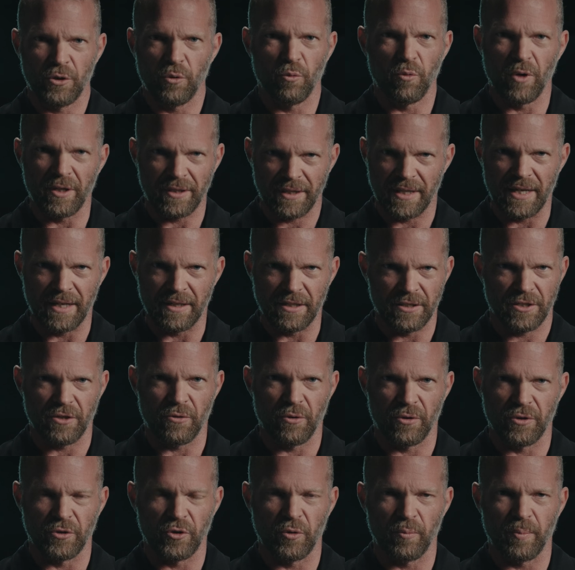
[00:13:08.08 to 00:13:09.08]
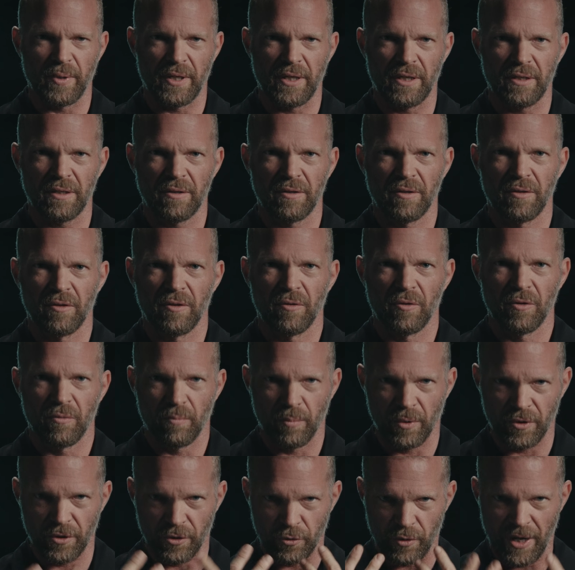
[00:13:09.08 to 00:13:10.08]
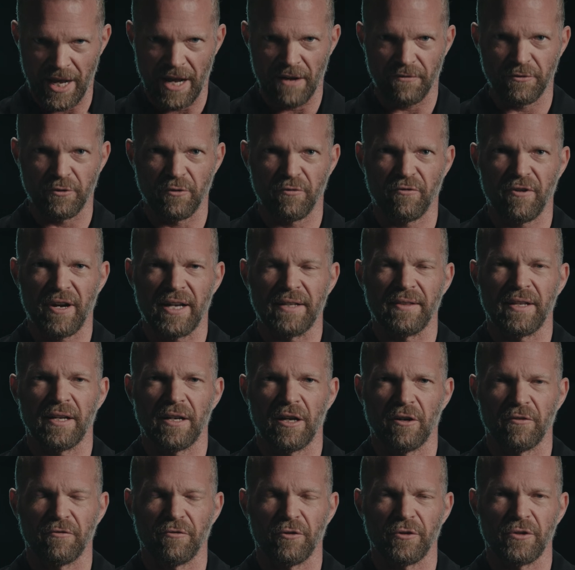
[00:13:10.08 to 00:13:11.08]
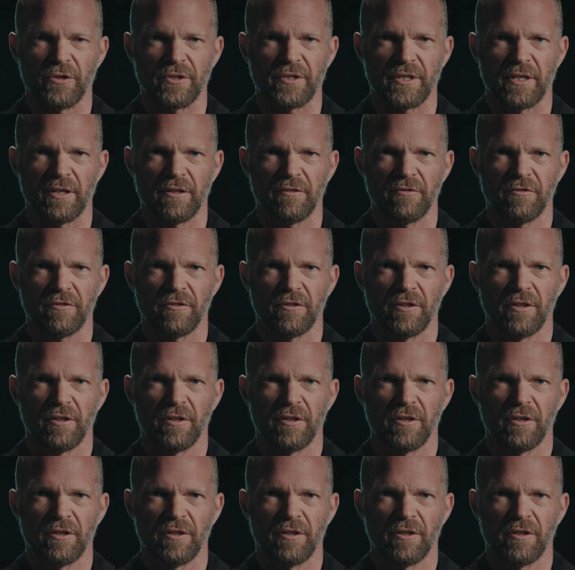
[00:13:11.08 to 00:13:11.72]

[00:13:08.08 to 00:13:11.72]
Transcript: you what that is going to be, but you have to find that out for yourself,